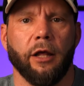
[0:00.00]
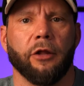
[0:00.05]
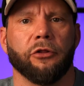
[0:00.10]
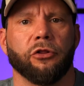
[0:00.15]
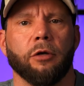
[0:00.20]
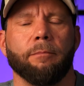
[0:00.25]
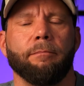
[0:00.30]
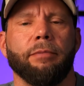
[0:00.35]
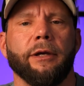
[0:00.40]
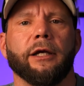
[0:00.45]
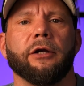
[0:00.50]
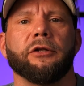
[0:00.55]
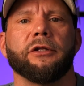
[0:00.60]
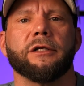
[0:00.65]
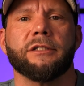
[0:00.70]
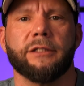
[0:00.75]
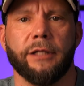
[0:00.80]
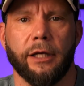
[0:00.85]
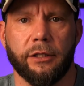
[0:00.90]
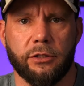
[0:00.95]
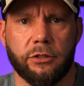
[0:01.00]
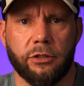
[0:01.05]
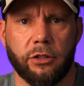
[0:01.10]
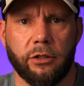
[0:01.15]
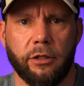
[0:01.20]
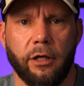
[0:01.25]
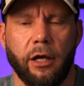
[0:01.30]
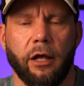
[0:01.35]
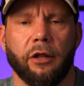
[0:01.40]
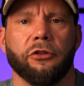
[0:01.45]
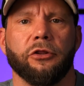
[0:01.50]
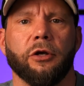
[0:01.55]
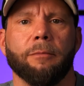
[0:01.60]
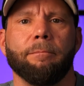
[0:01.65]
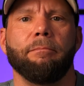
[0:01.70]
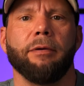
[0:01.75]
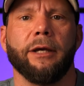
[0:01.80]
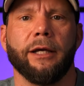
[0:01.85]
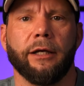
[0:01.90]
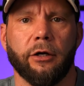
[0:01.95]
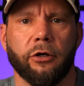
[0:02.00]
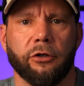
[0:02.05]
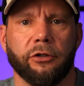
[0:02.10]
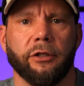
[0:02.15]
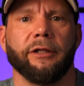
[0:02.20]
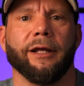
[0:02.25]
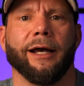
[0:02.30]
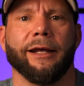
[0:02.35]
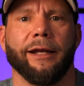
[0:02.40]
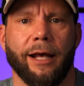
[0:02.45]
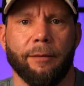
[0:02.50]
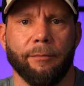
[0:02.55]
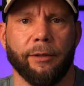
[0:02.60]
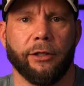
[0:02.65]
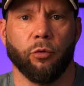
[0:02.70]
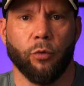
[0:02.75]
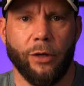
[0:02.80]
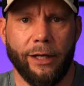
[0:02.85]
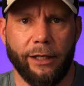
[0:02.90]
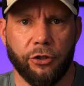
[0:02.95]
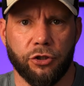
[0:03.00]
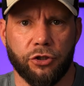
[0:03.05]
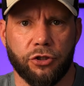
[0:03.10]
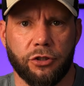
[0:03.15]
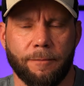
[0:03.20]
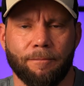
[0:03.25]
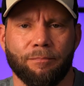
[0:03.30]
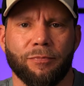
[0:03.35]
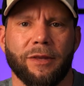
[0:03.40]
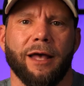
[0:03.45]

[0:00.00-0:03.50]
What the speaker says: The bigger the sensor, the bigger the dynamic range.